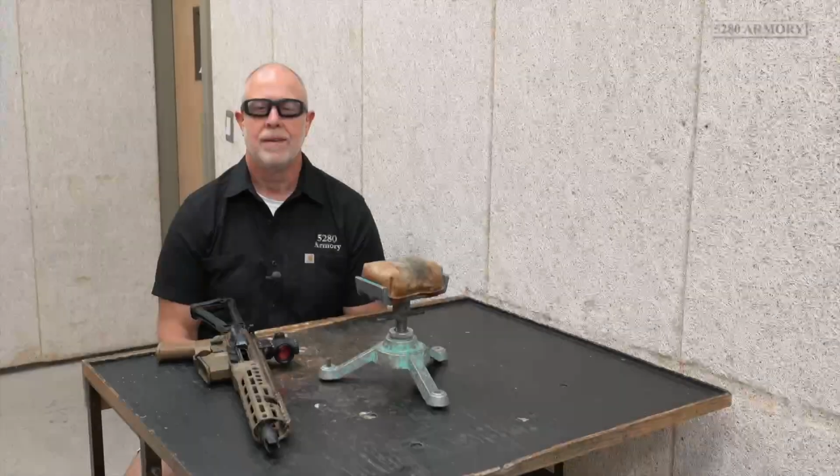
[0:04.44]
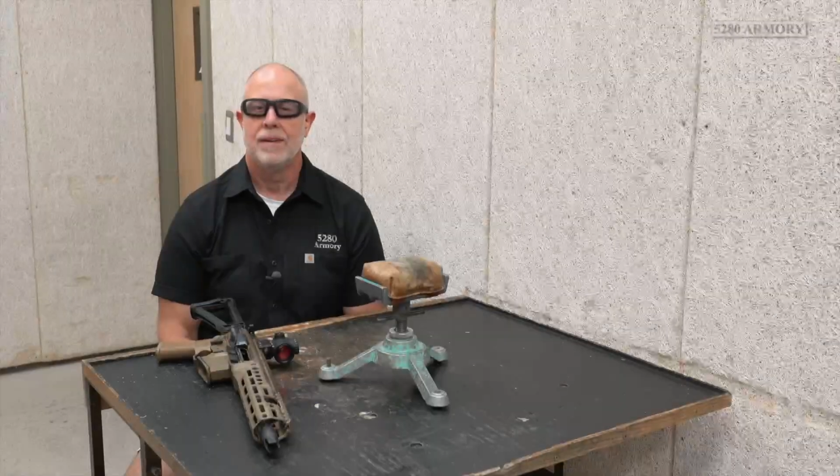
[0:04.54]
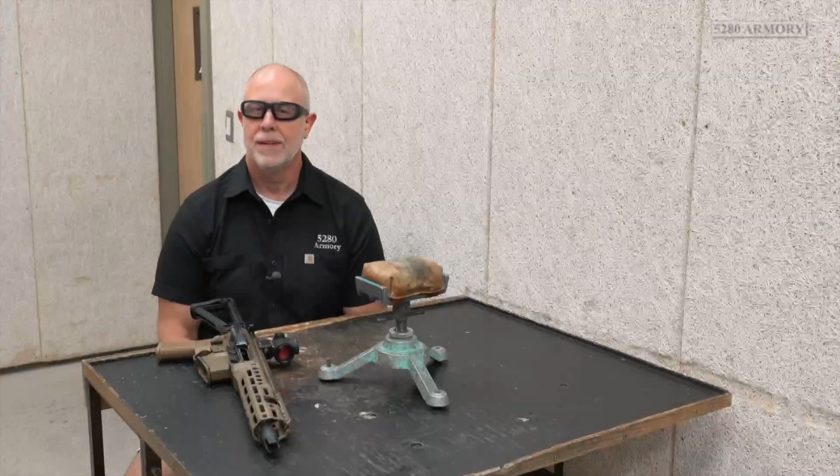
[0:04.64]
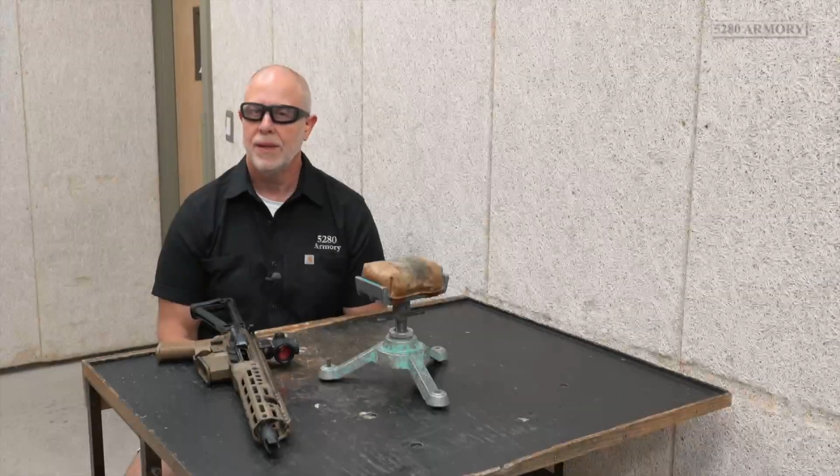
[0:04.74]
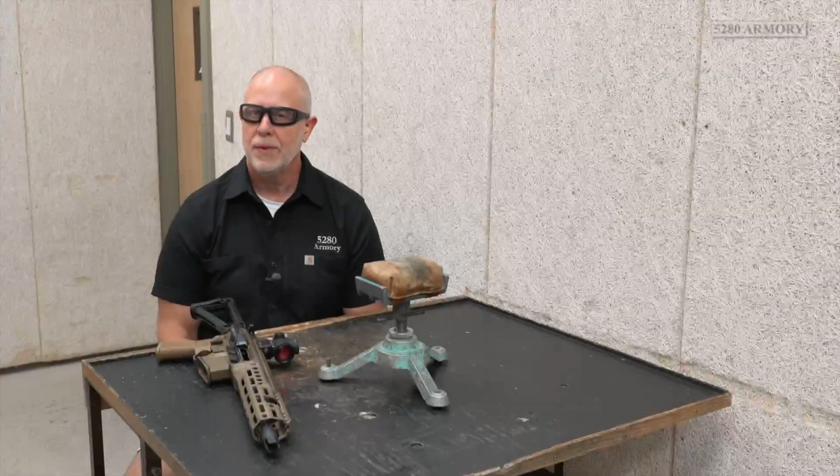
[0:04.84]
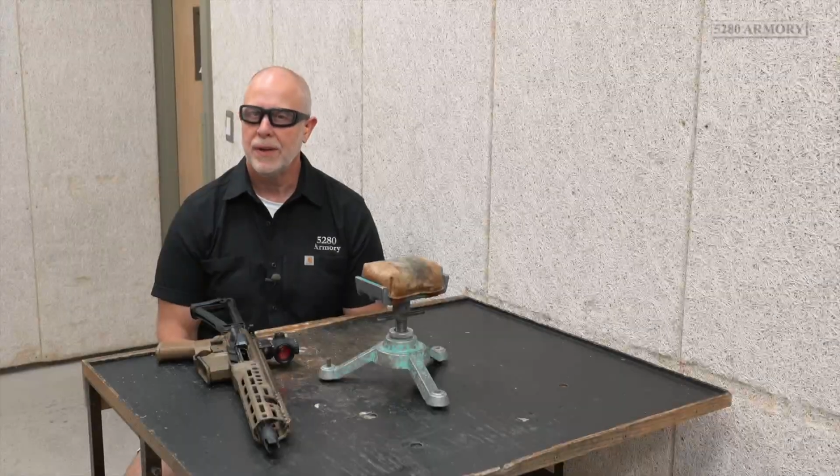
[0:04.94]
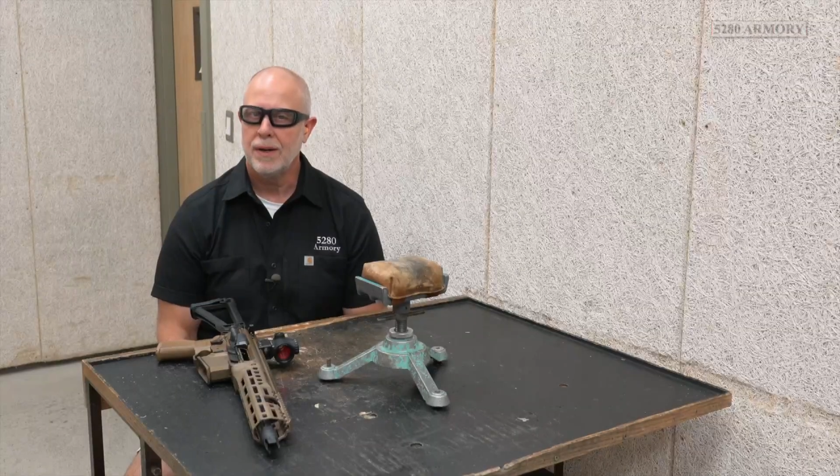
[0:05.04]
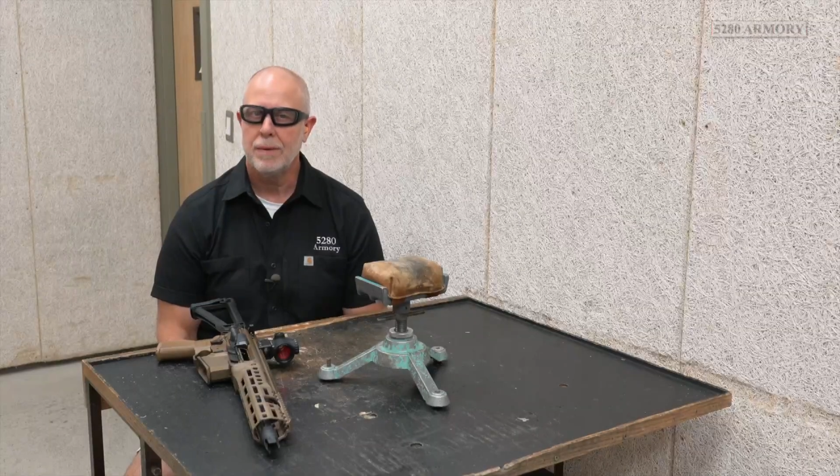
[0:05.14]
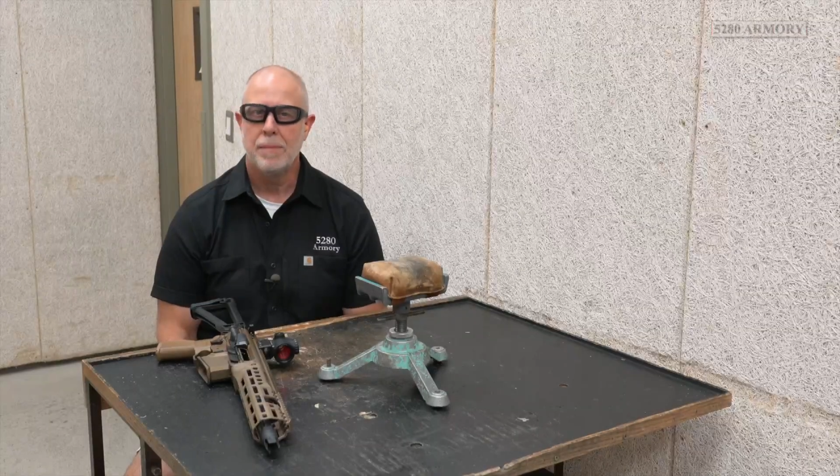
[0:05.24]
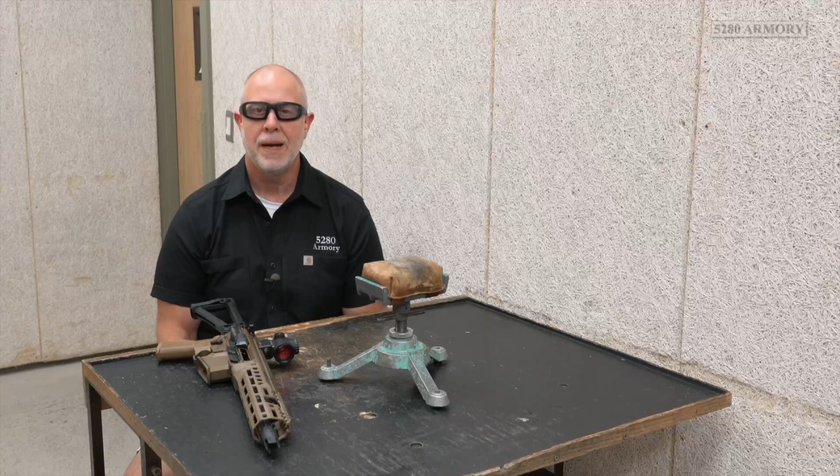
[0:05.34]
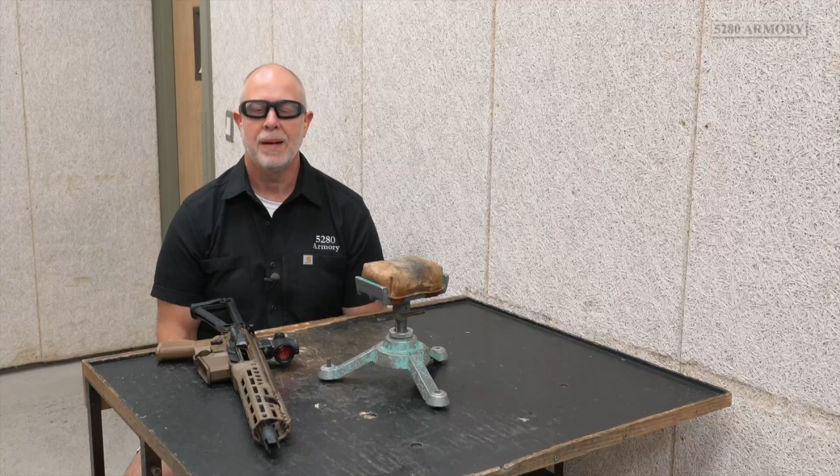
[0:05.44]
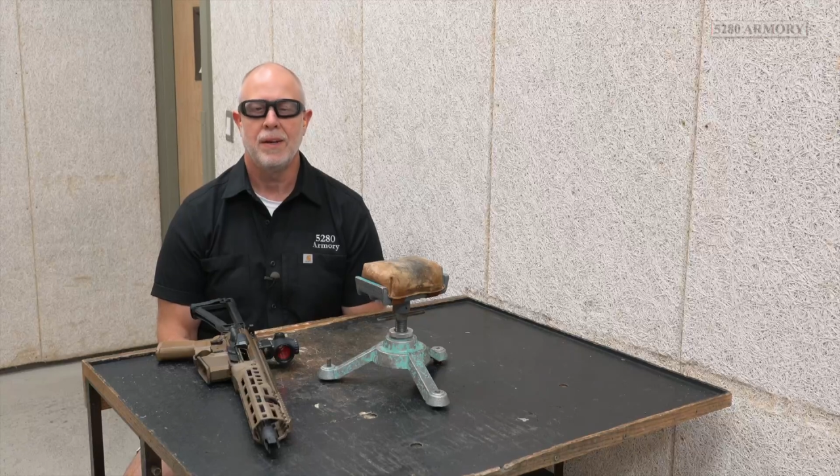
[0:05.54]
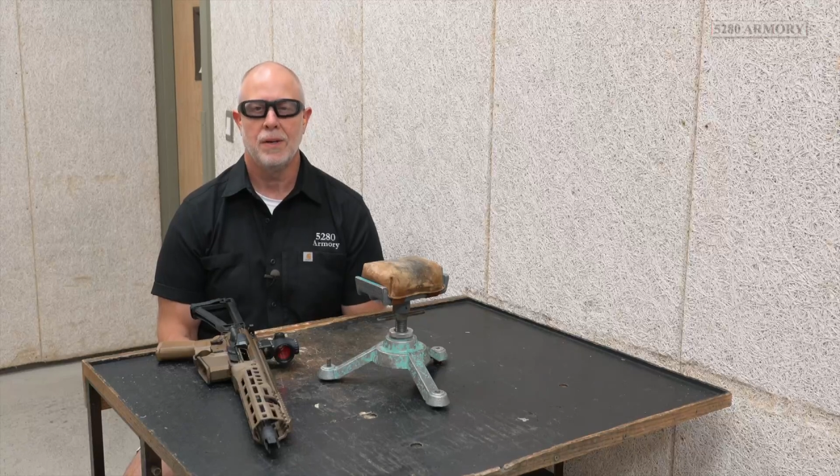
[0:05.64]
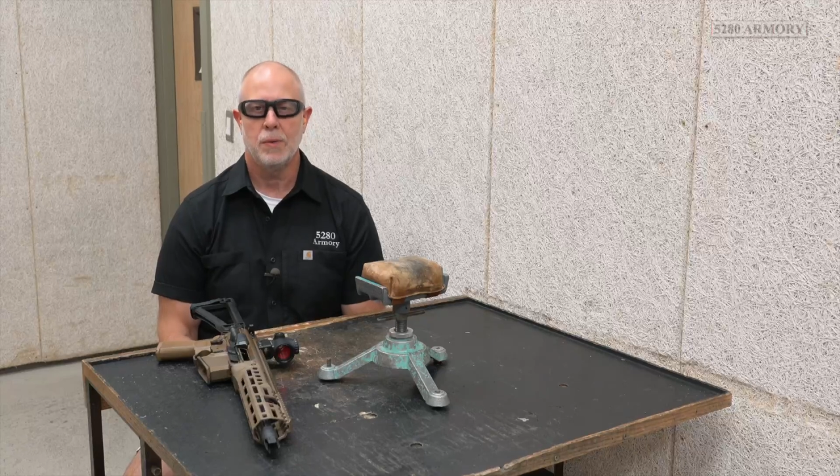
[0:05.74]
Hello there, Matt here